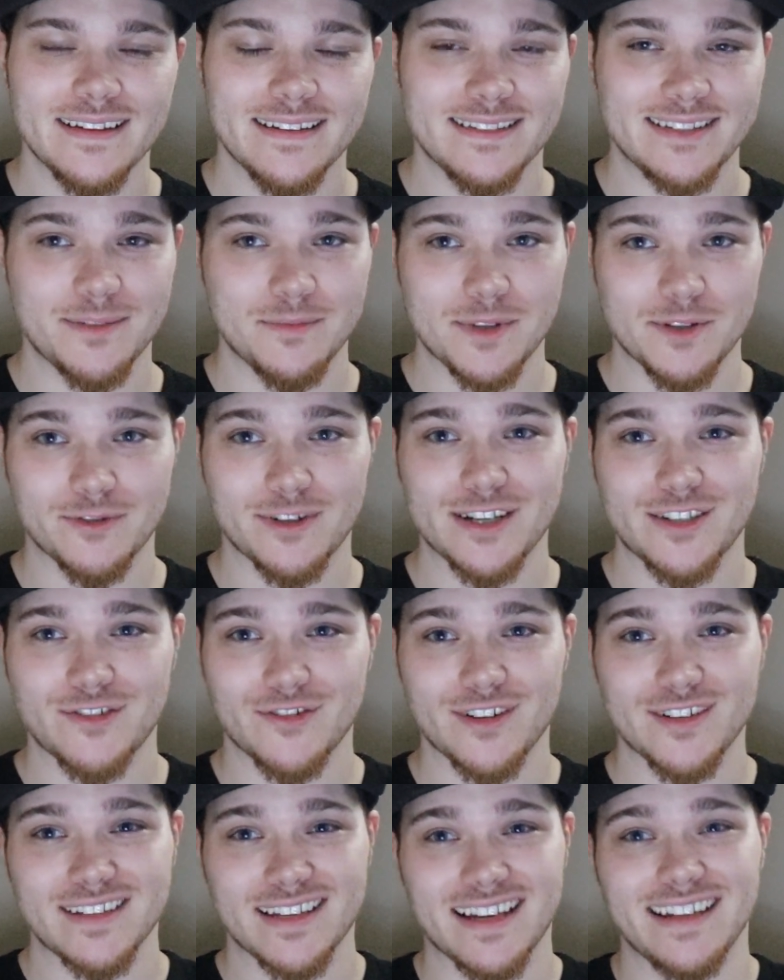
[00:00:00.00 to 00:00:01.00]
Some of the
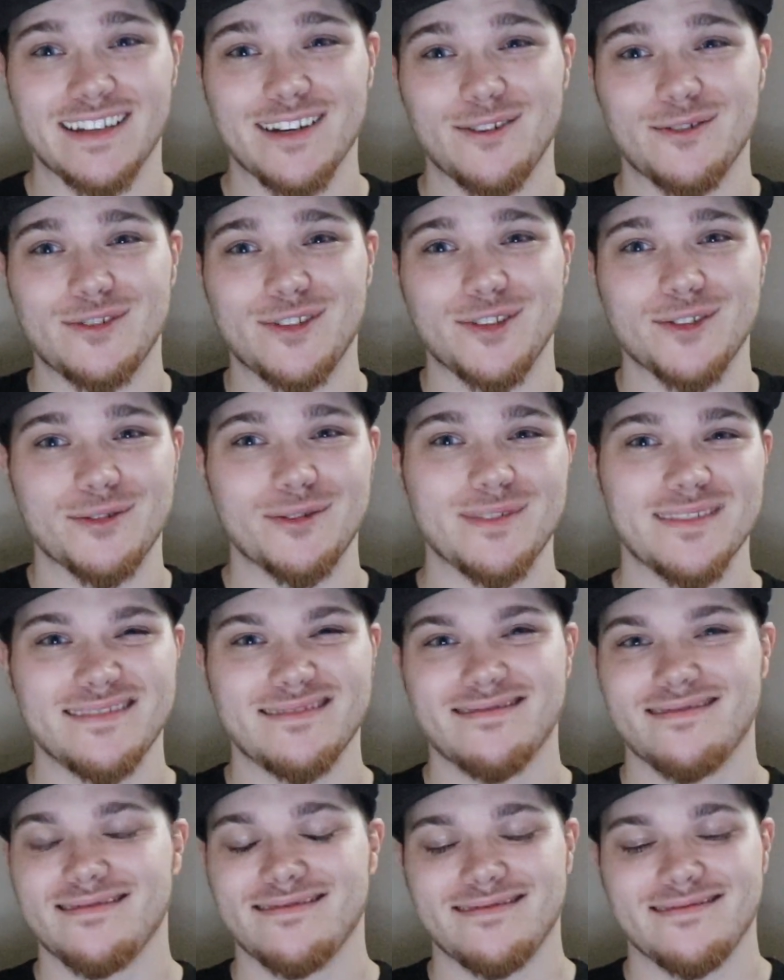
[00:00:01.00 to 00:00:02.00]
restaurants I go to,
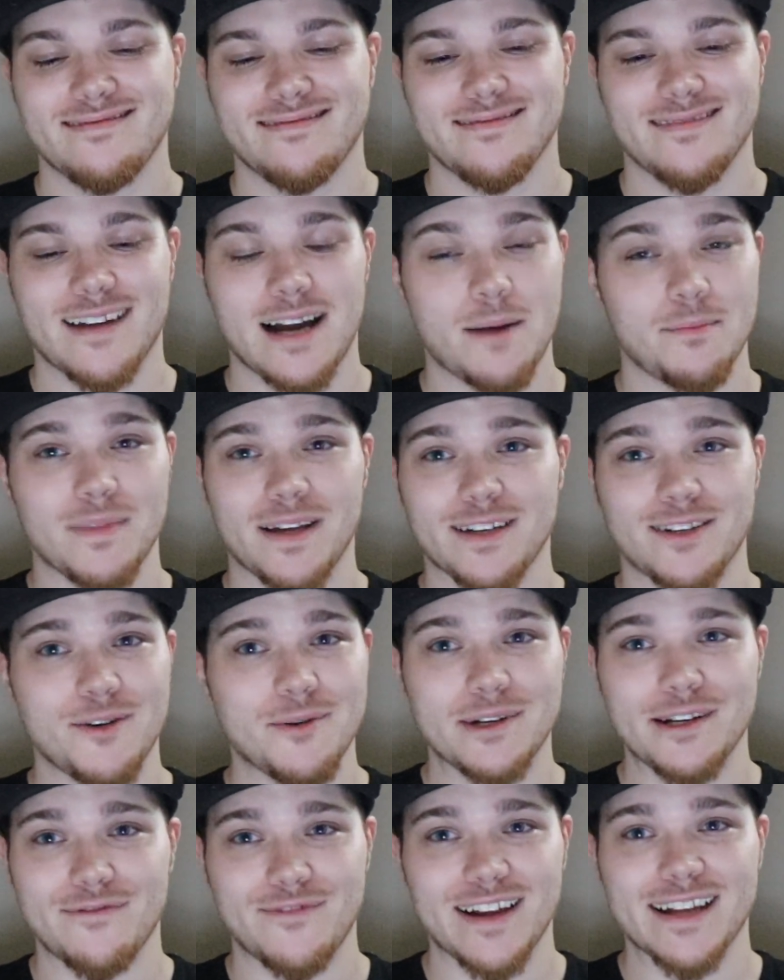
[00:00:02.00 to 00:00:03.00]
I'm not
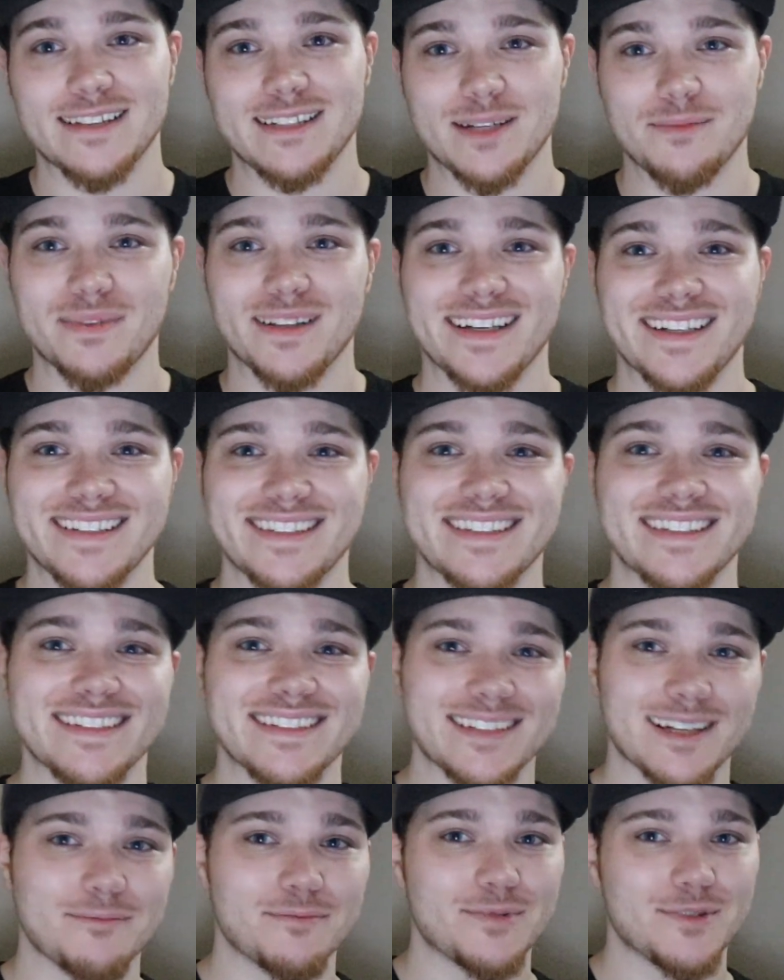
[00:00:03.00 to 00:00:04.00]
going to fancy
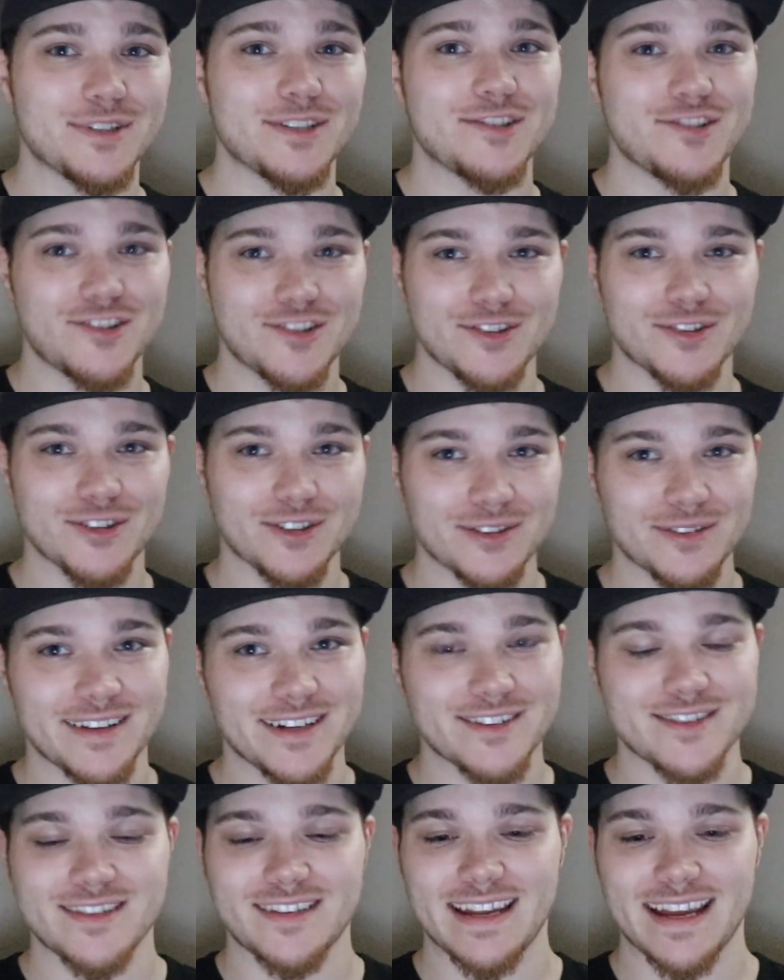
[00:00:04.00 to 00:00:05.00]
places. I'm pretty sure
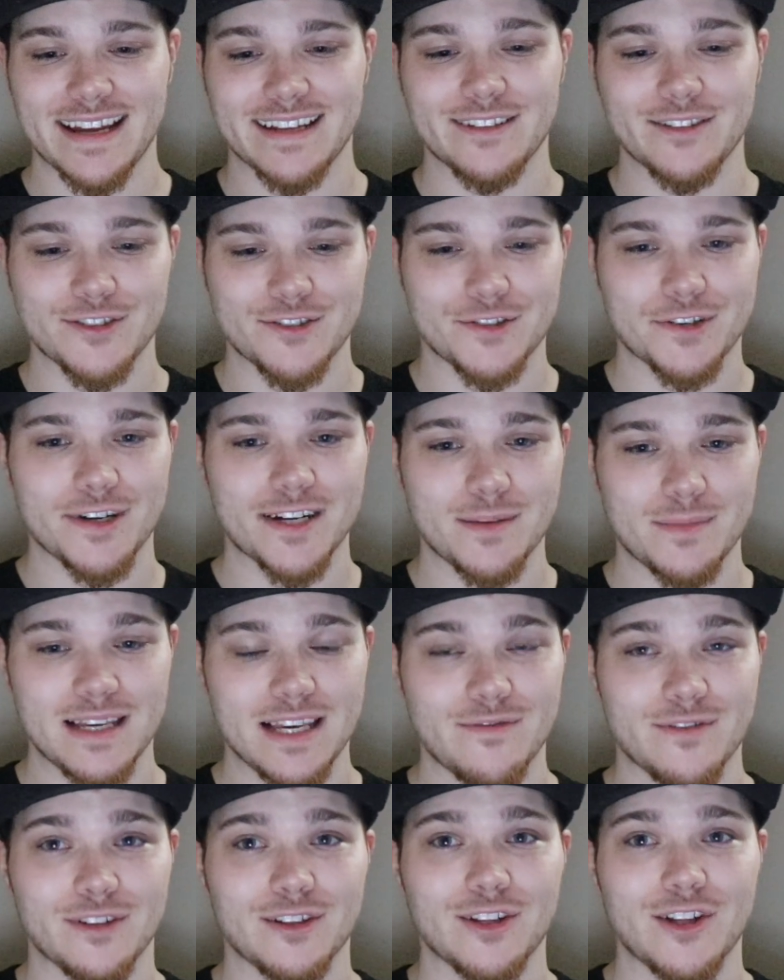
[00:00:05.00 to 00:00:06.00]
their standards are going to be
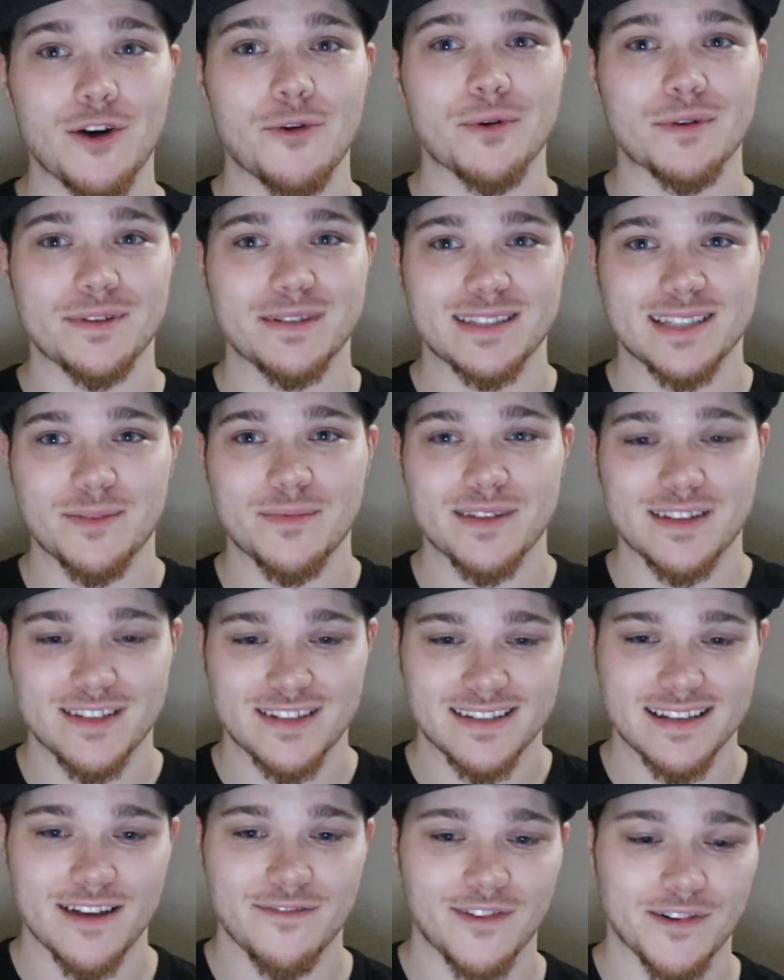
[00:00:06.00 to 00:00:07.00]
even lower than some of the
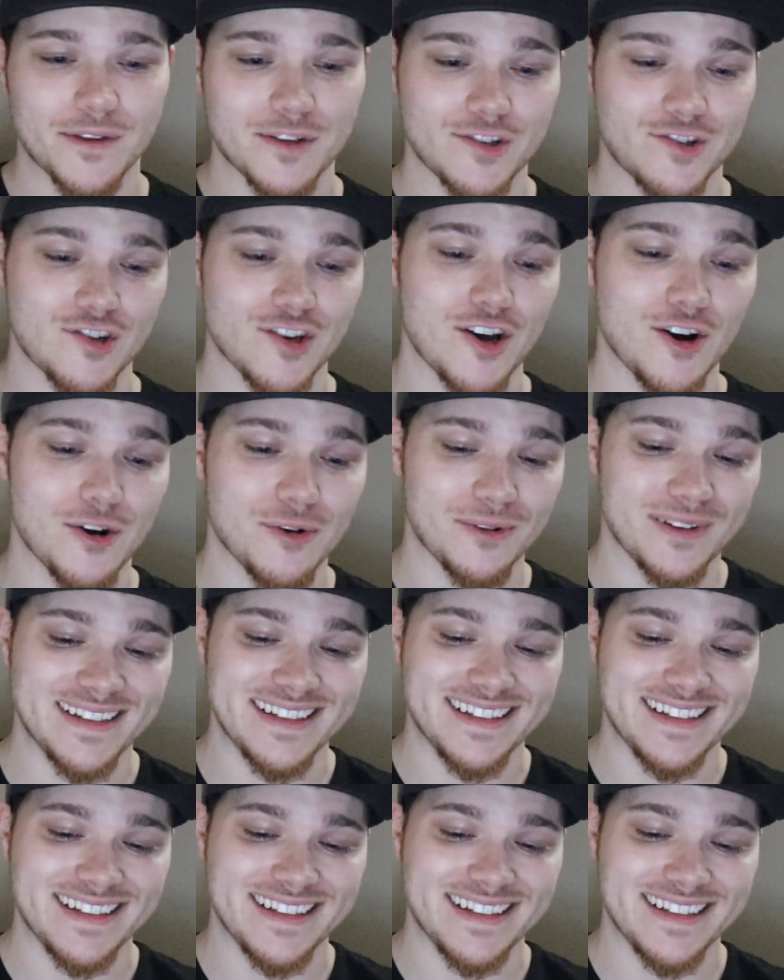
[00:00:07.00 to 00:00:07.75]
stuff on the show.